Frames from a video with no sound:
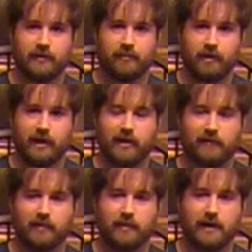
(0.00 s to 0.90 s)
right
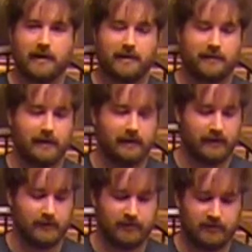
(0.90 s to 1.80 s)
off the bat
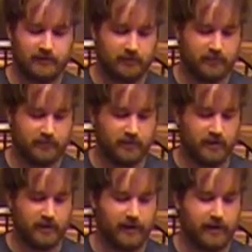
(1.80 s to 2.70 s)
and
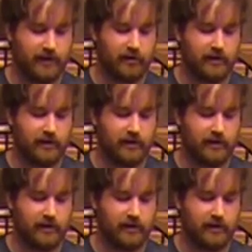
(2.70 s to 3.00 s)
knock it out.